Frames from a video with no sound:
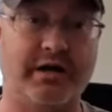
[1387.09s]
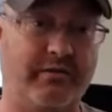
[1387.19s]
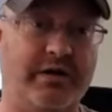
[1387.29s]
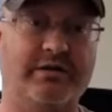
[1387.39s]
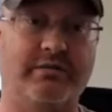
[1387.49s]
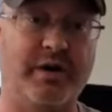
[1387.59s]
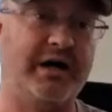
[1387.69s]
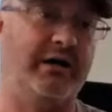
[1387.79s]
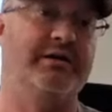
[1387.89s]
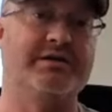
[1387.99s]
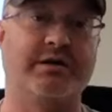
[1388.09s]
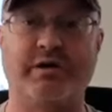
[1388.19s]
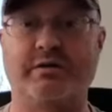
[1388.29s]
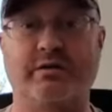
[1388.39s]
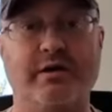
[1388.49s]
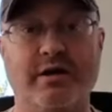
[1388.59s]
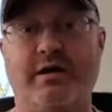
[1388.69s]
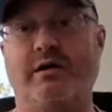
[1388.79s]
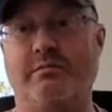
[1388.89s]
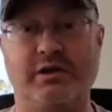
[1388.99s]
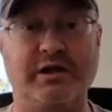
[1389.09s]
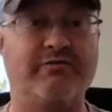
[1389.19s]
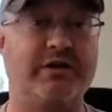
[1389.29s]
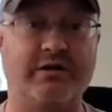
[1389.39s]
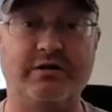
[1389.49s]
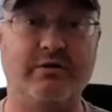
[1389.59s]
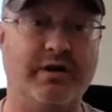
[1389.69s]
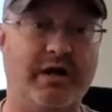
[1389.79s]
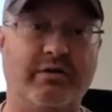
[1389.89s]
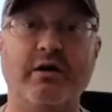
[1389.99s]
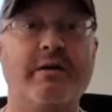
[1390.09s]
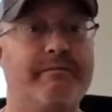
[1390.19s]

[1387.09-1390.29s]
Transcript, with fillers: I want the mileage. I want the, I don't lift it and do whatever.